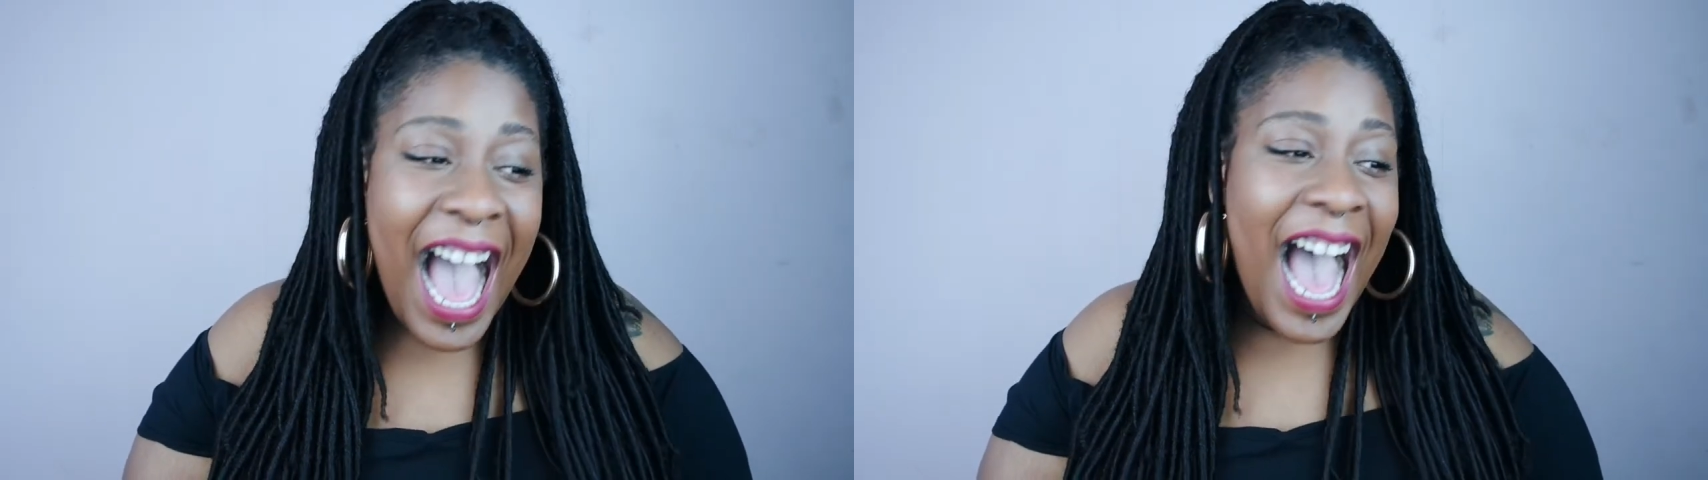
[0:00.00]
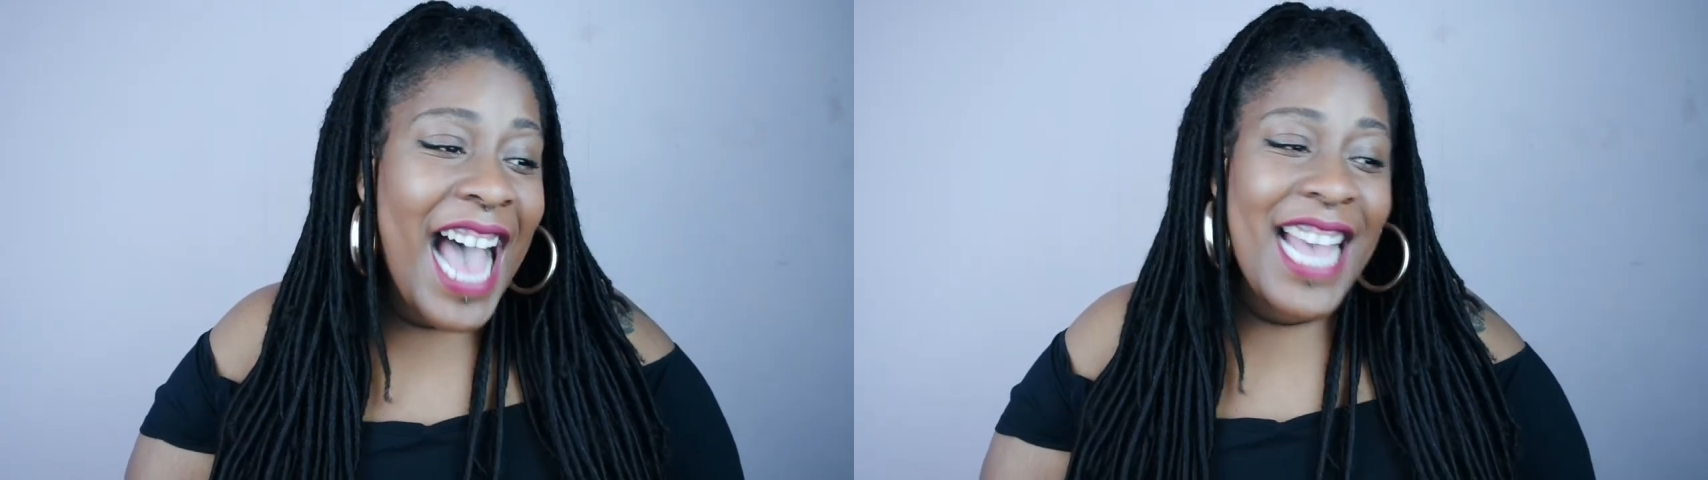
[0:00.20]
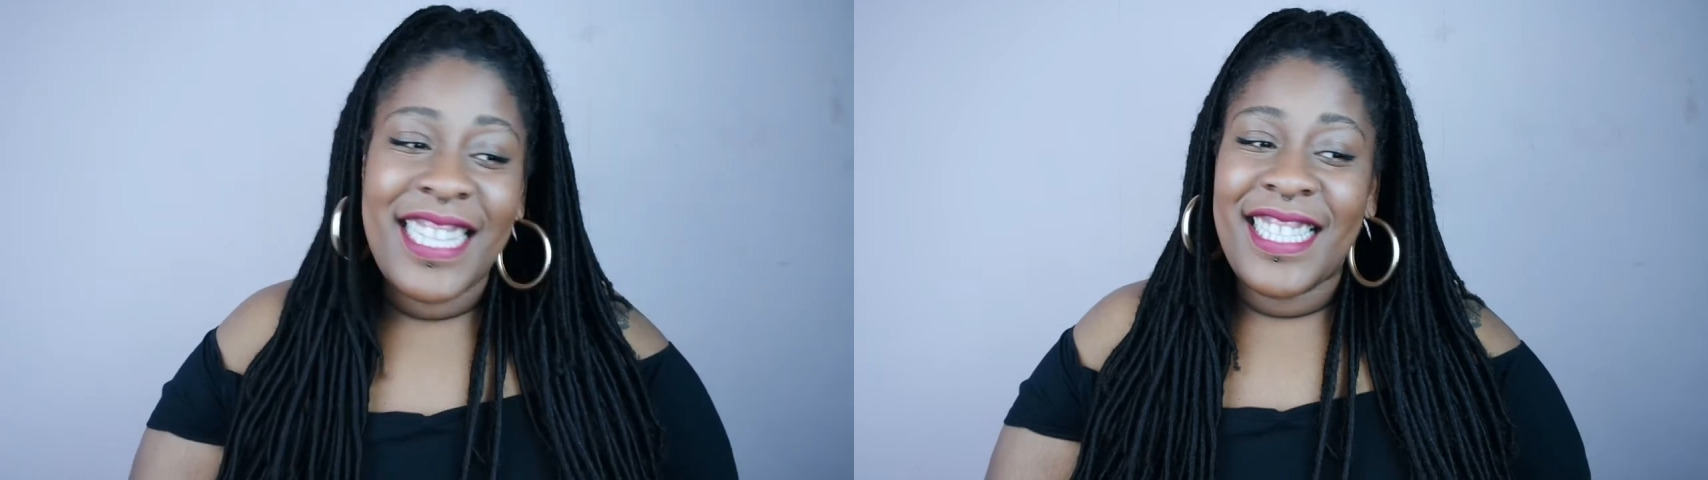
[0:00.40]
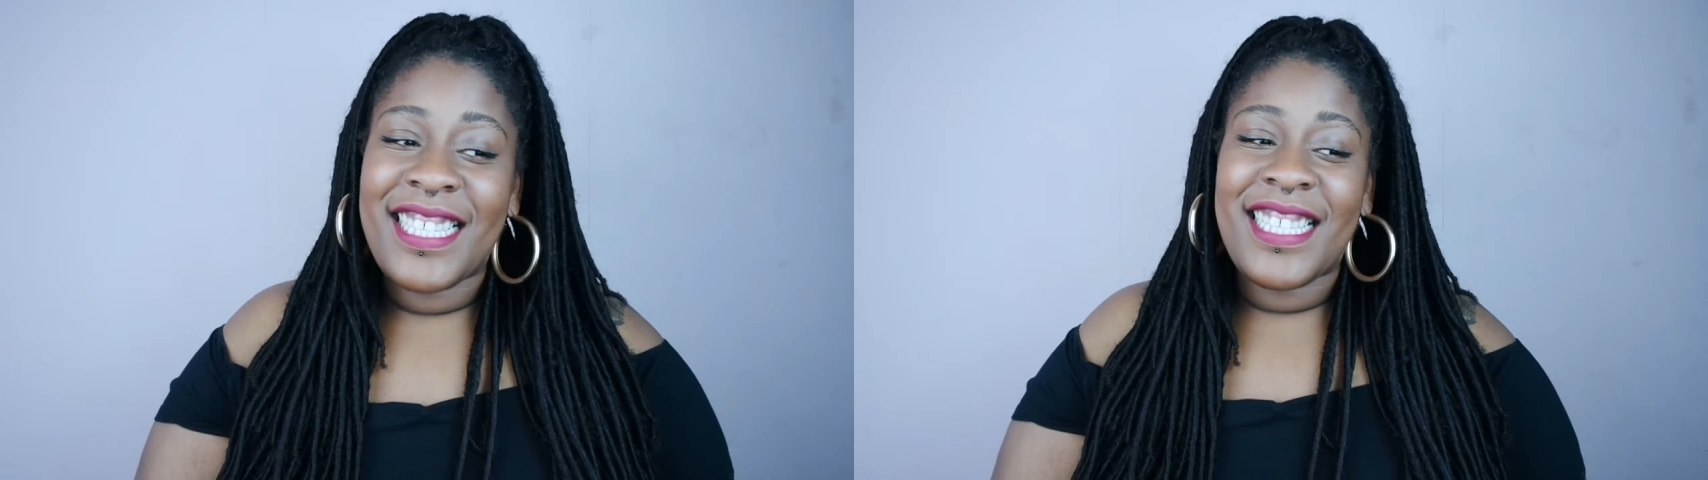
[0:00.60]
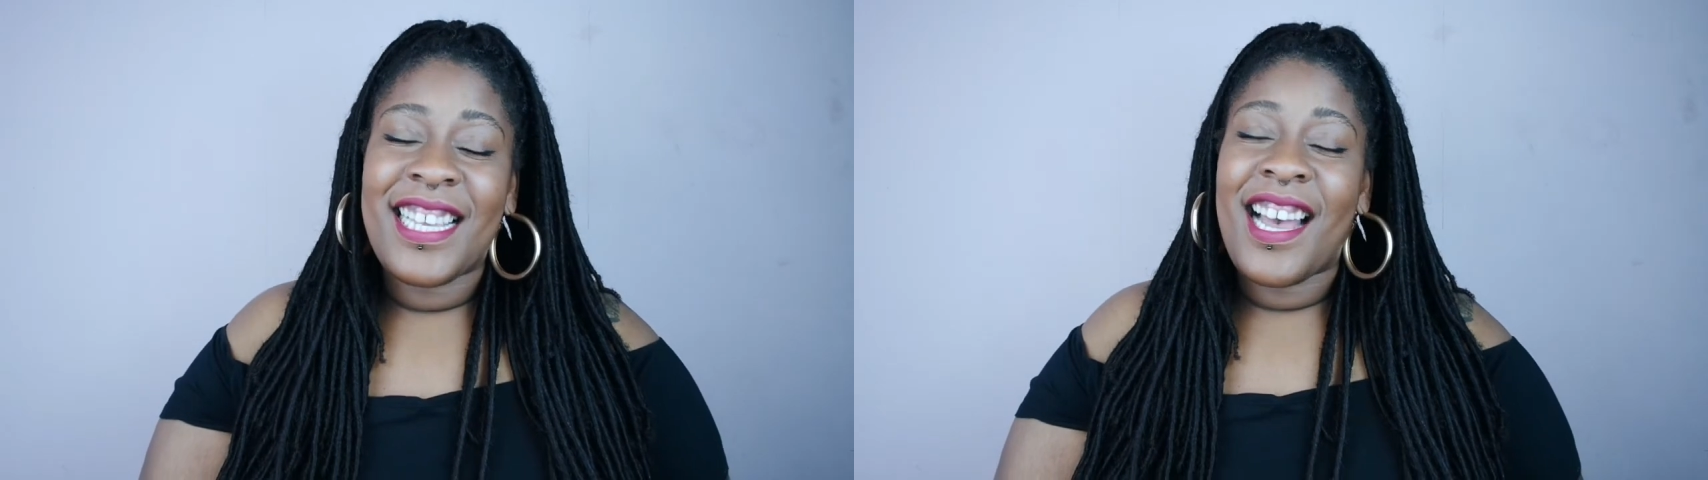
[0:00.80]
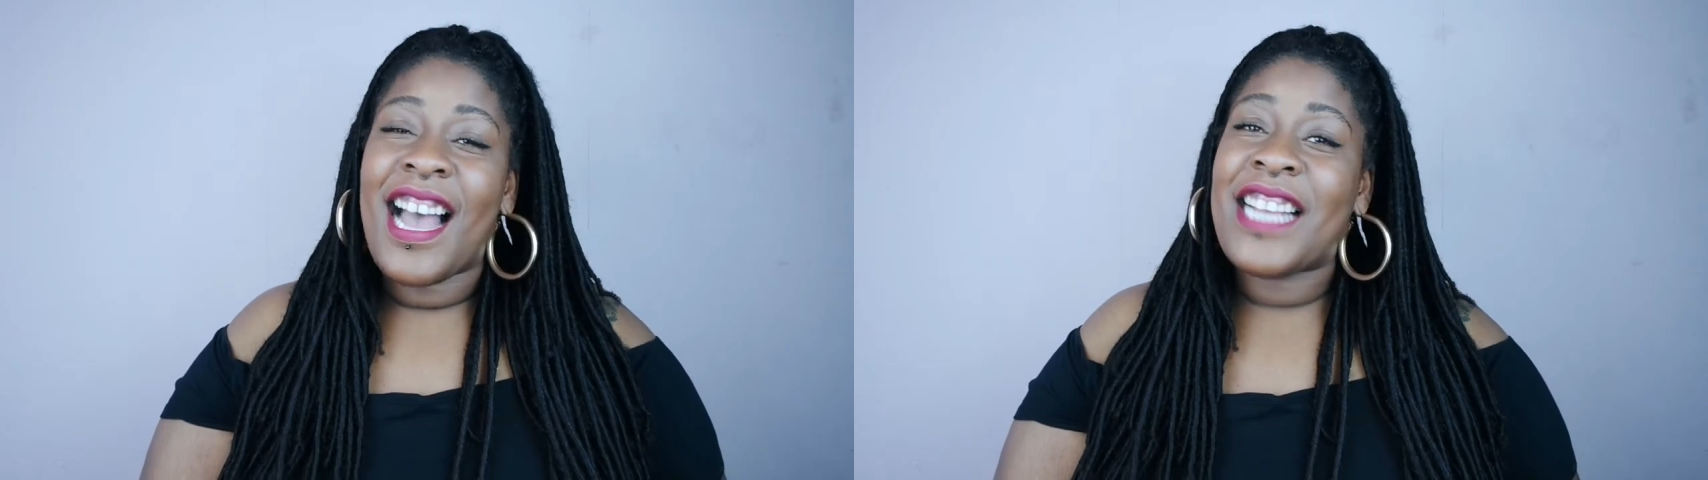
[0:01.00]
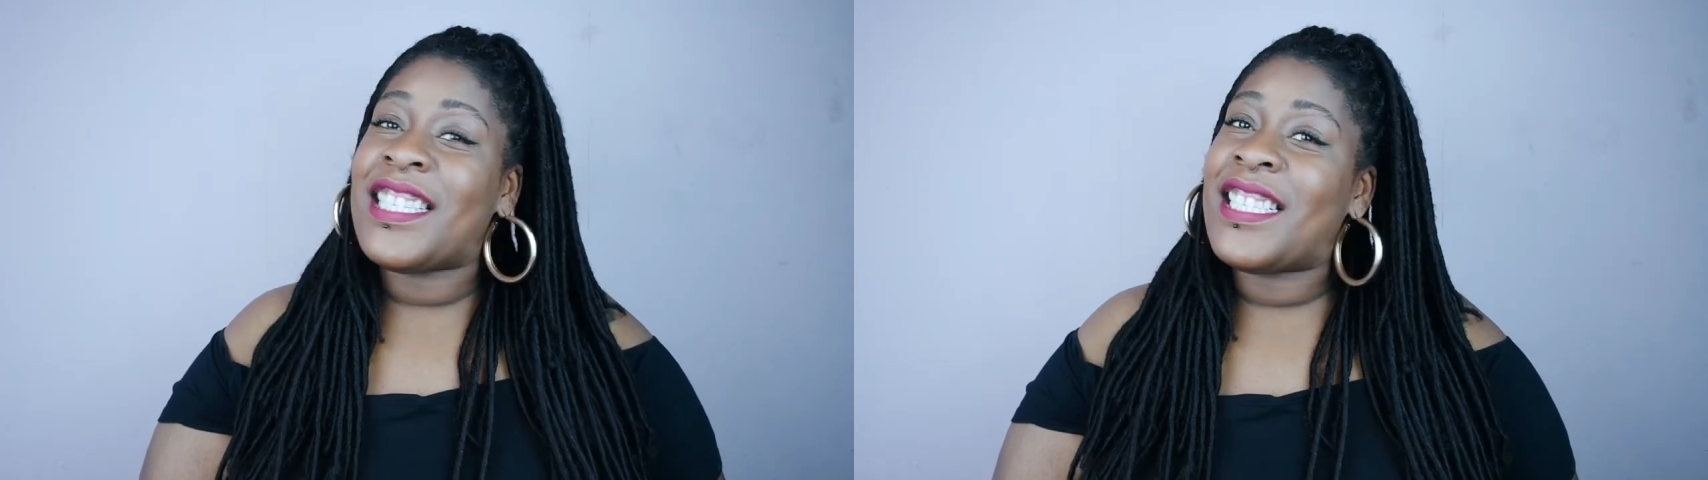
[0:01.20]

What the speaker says: and I shall